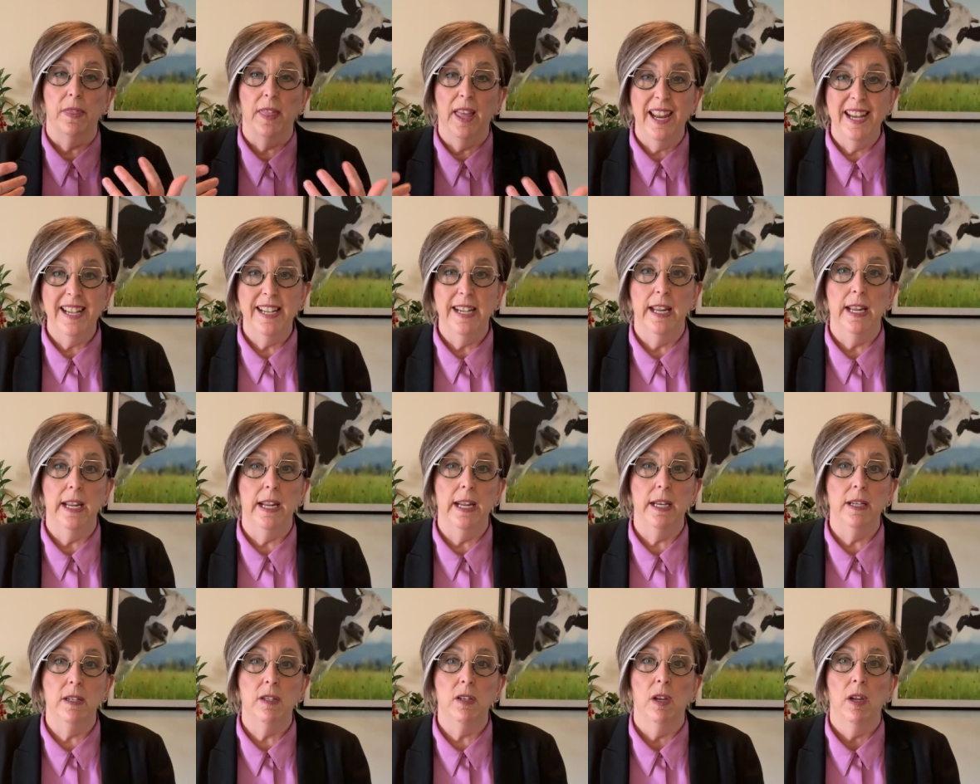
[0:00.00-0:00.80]
they
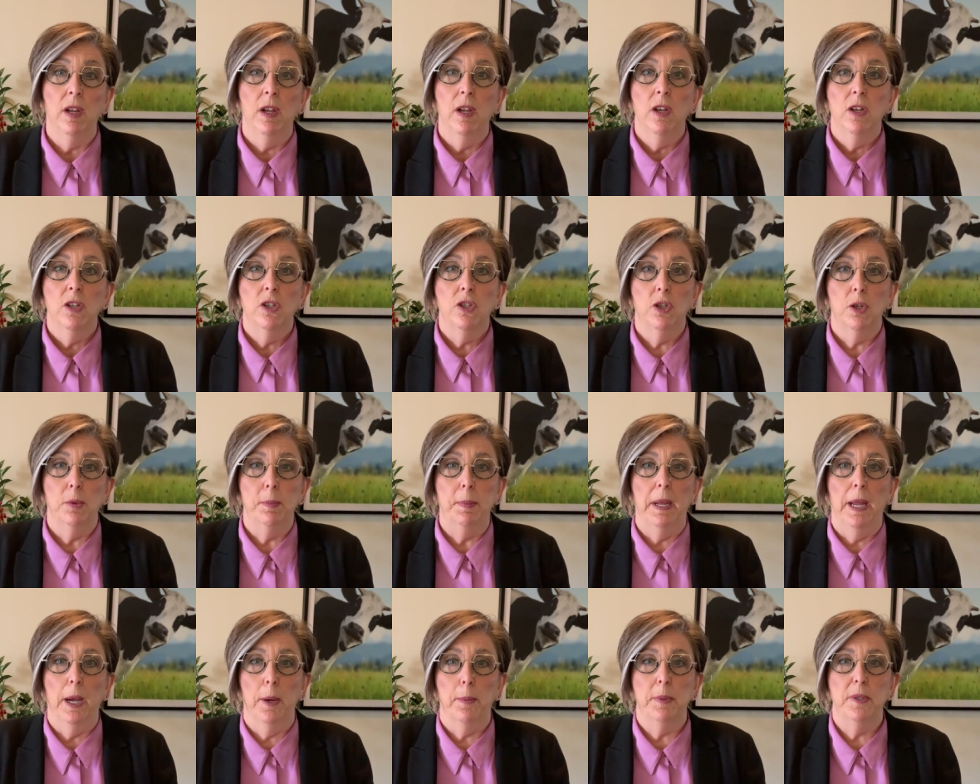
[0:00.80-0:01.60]
need to
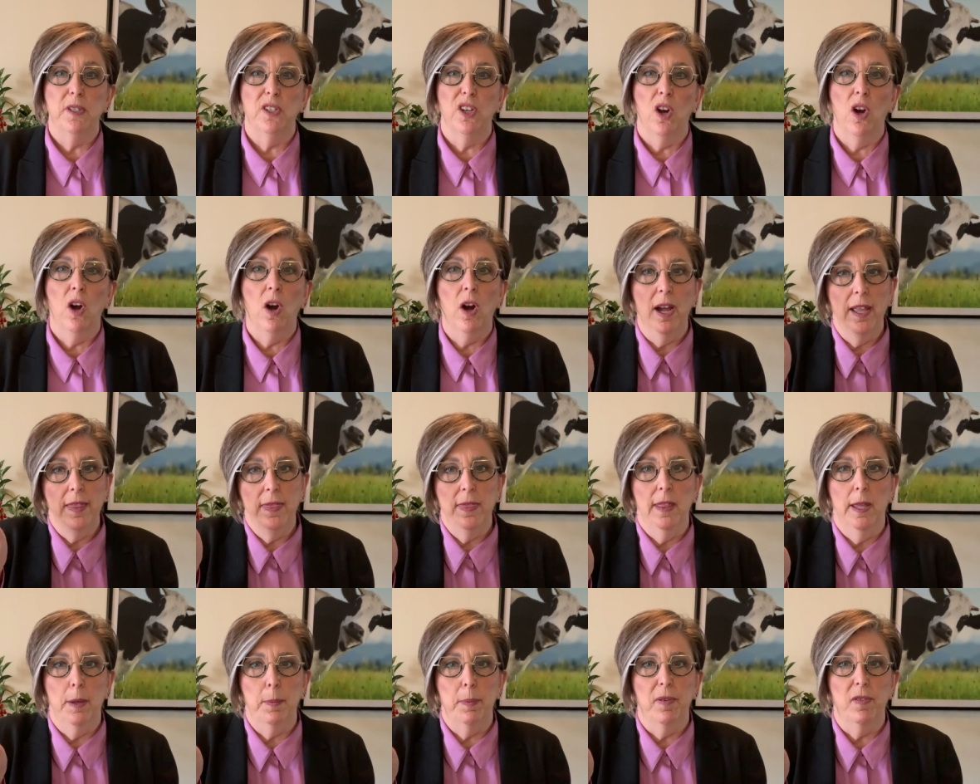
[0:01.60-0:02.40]
be able to heighten
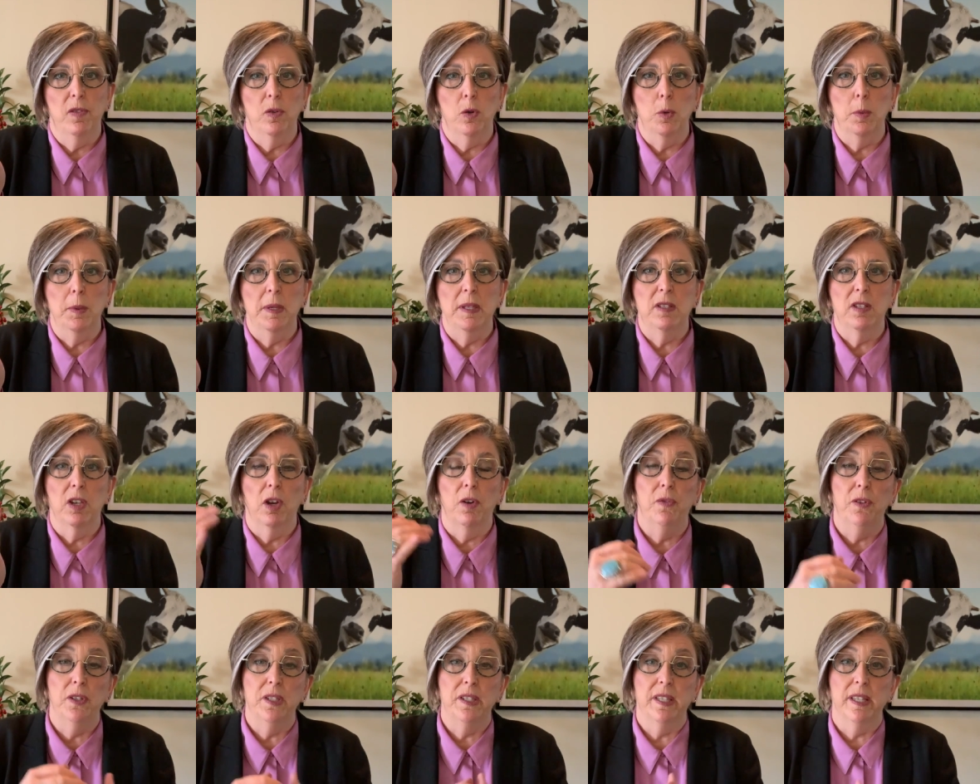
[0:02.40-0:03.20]
their performance
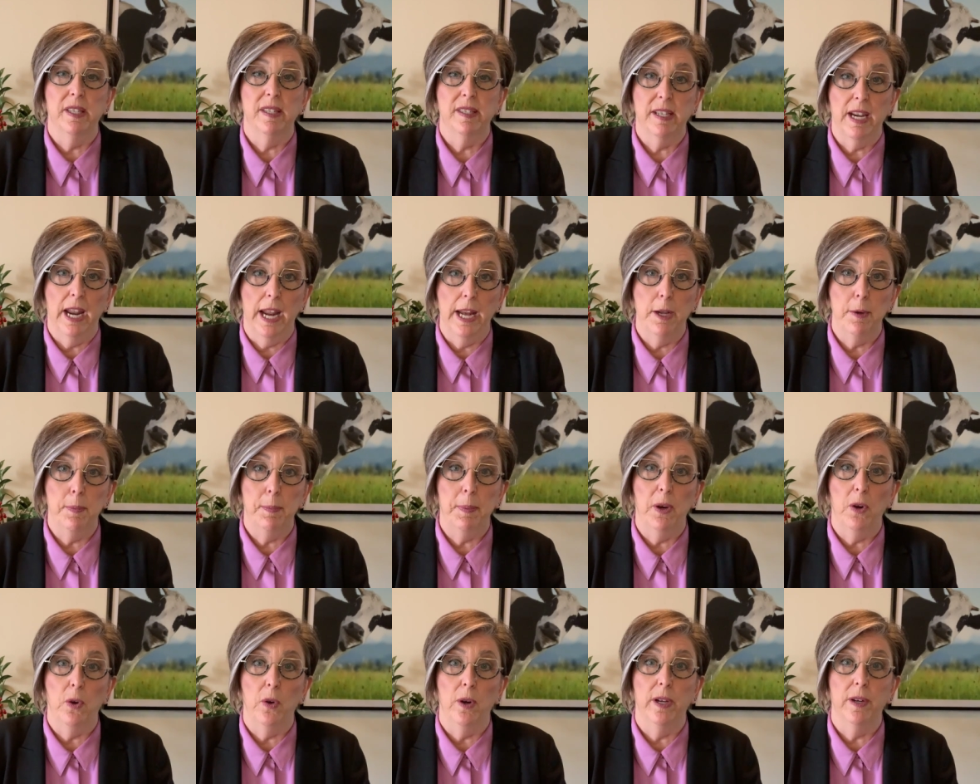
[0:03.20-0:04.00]
over a sustained
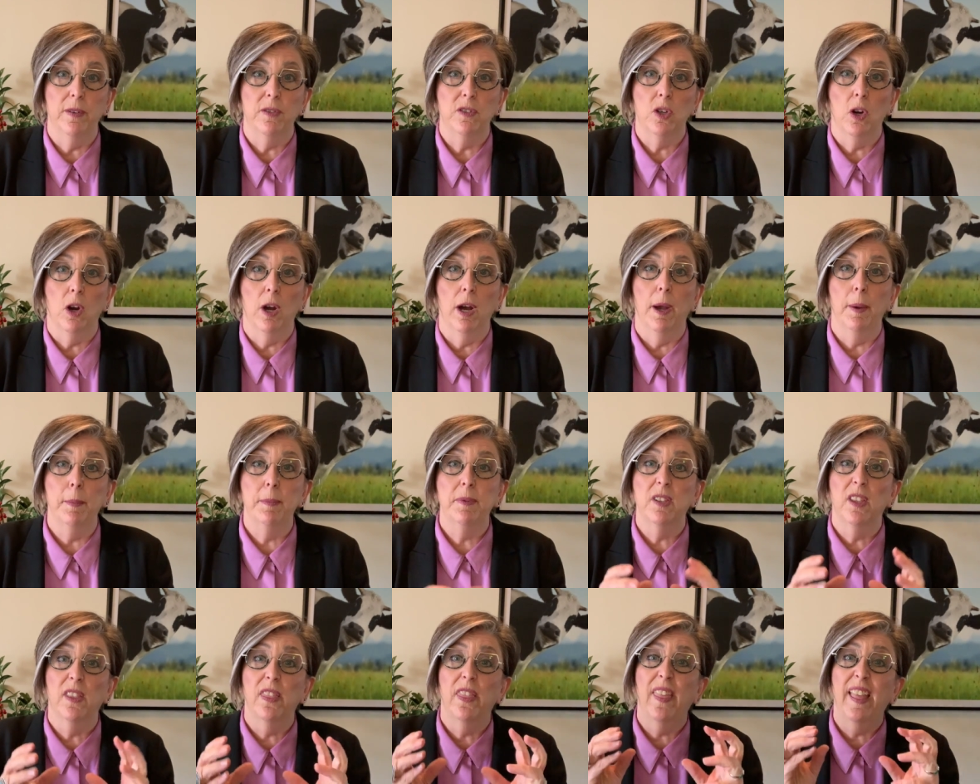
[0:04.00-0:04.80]
period of time
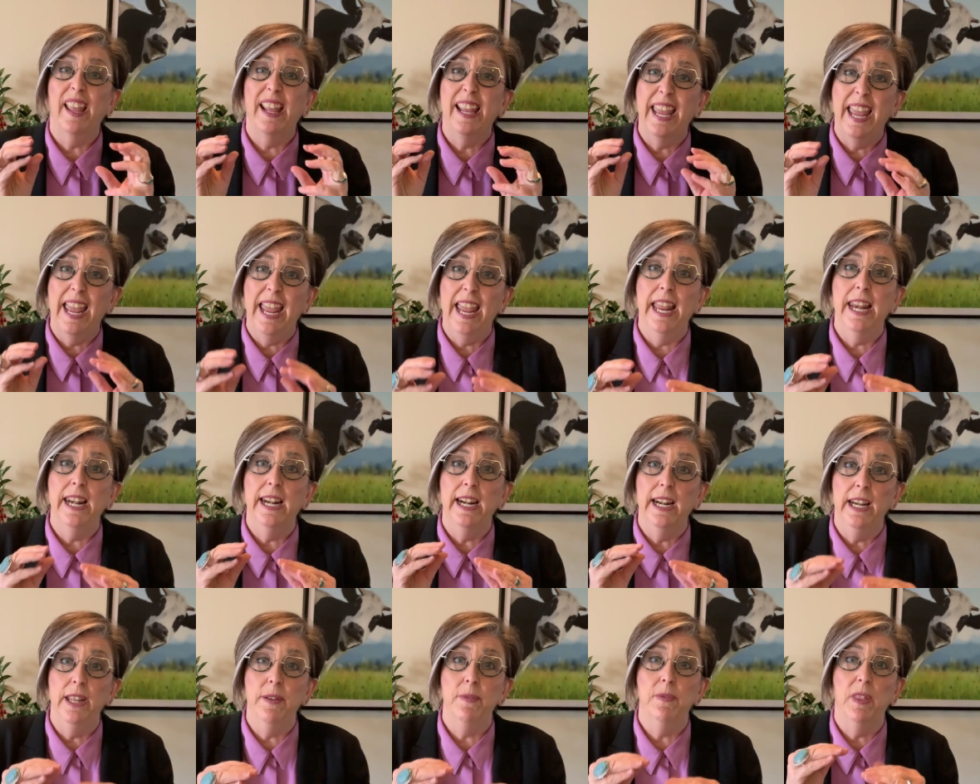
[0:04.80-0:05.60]
so that they
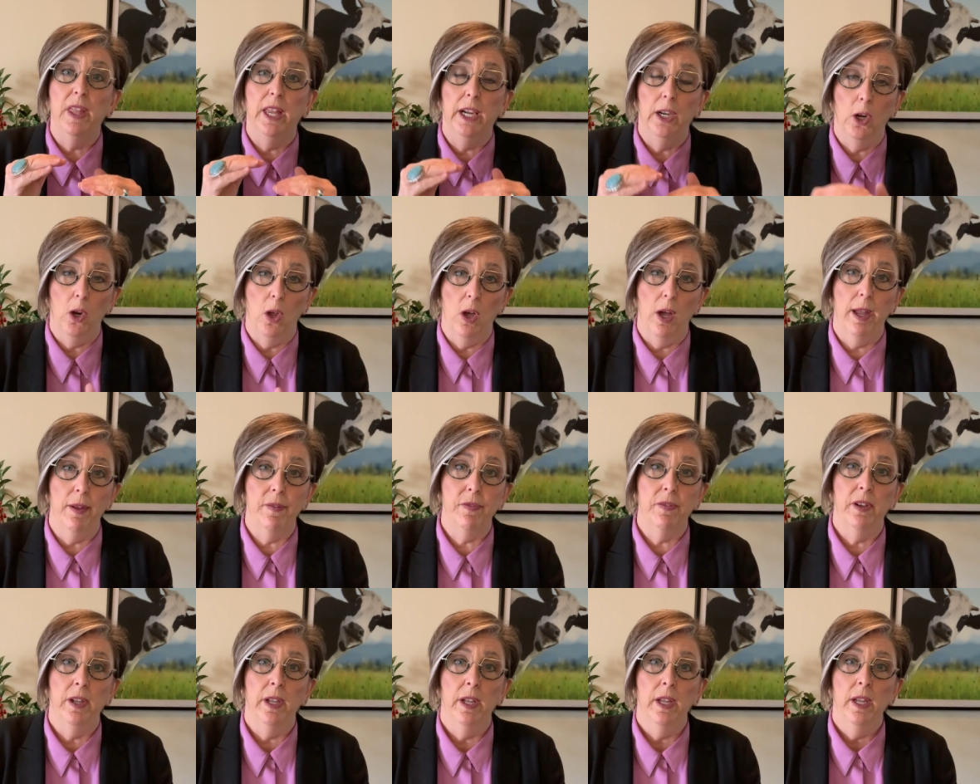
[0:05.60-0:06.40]
can live their
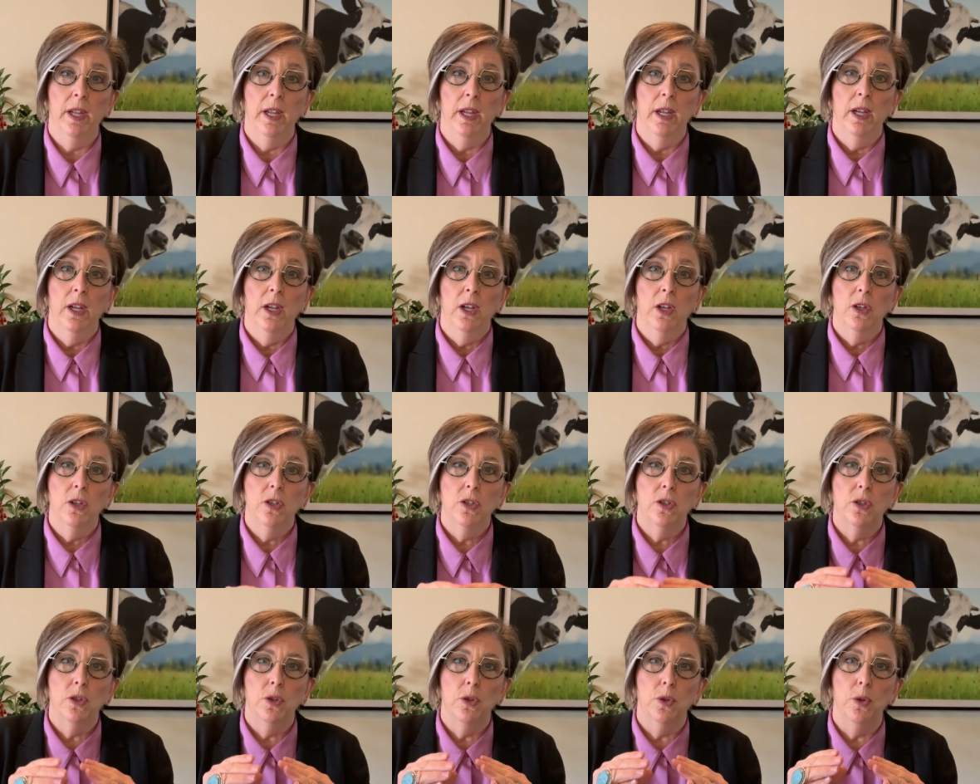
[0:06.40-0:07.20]
life
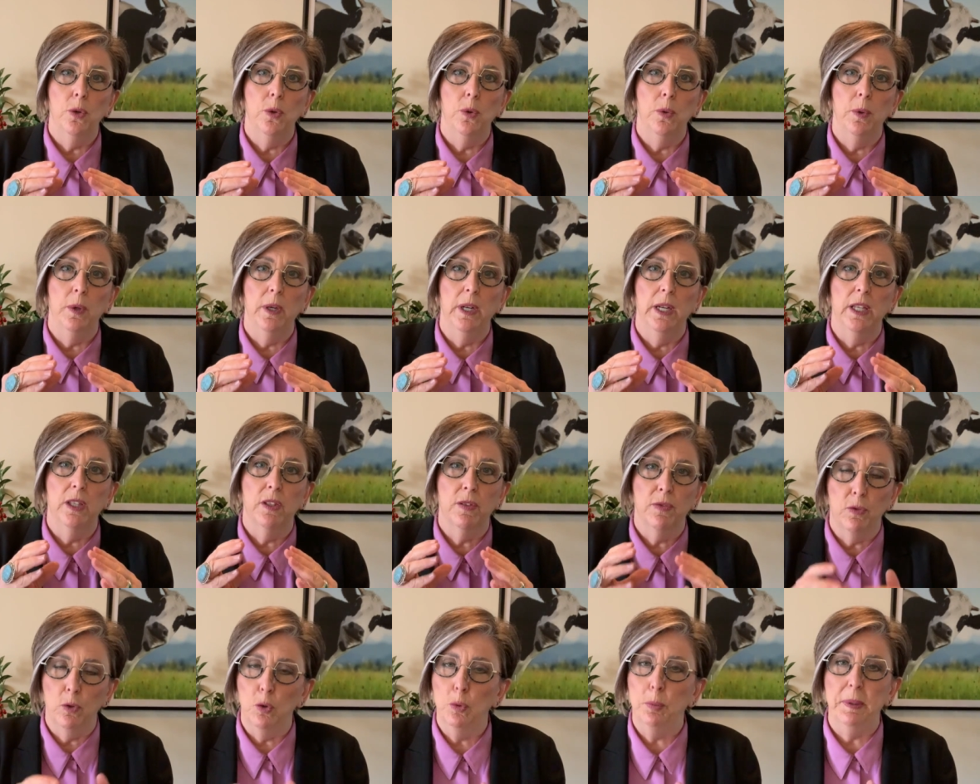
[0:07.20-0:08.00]
to its
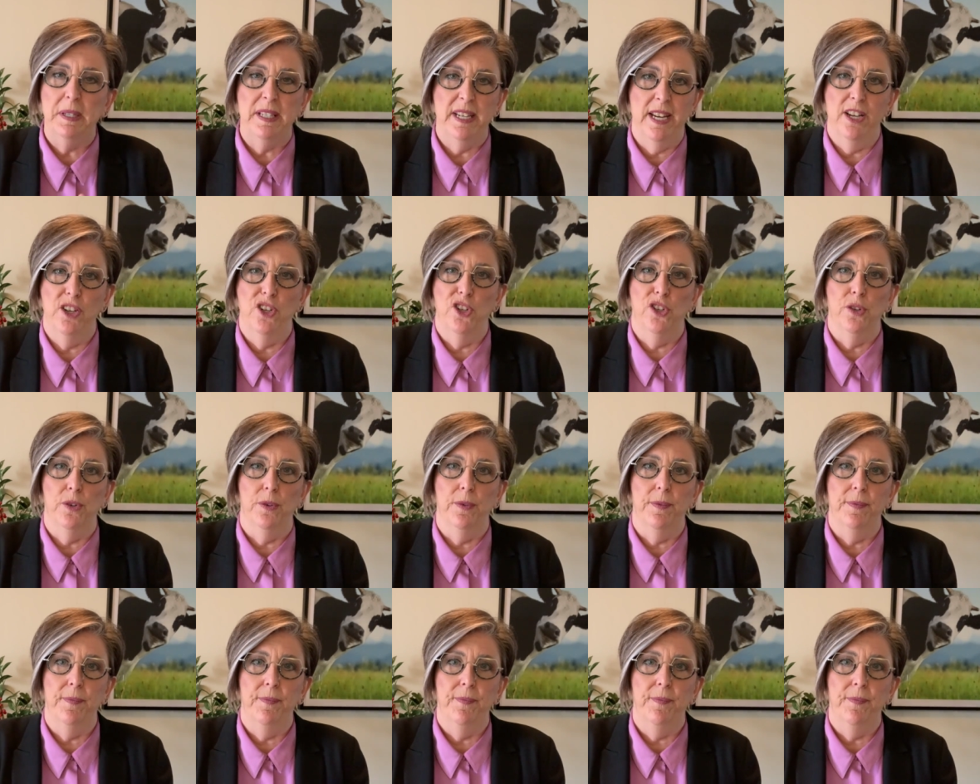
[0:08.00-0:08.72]
full potential.